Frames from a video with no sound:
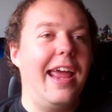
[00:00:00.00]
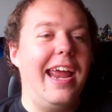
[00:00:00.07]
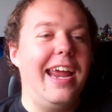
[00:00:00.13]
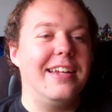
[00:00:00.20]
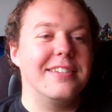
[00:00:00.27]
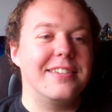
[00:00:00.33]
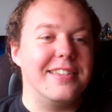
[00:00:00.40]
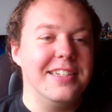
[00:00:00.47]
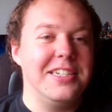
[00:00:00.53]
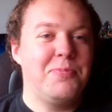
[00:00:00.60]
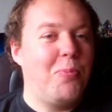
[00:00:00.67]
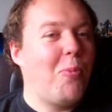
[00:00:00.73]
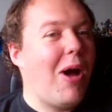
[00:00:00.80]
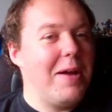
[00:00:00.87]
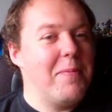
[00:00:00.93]
is
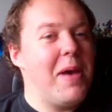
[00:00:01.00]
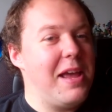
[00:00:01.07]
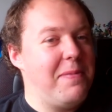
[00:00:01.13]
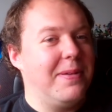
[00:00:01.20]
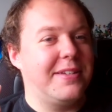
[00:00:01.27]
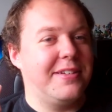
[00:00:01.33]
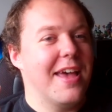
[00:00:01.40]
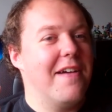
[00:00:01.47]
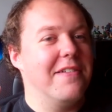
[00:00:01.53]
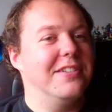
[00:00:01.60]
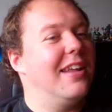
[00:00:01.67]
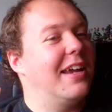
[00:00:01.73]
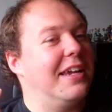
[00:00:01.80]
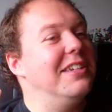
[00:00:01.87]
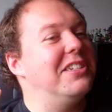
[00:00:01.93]
this white paper sounds
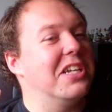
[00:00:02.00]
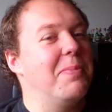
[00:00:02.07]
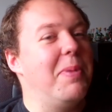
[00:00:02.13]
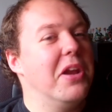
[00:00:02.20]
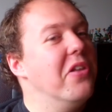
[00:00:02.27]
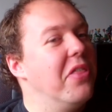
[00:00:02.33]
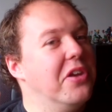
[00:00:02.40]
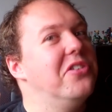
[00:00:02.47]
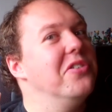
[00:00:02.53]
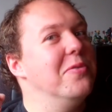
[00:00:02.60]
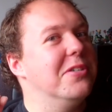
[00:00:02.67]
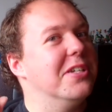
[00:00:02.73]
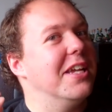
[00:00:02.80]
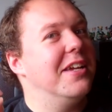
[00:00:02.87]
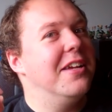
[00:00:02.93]
like it's going to be another
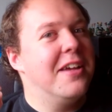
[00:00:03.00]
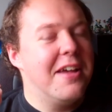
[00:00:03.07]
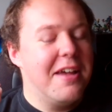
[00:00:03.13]
doozy.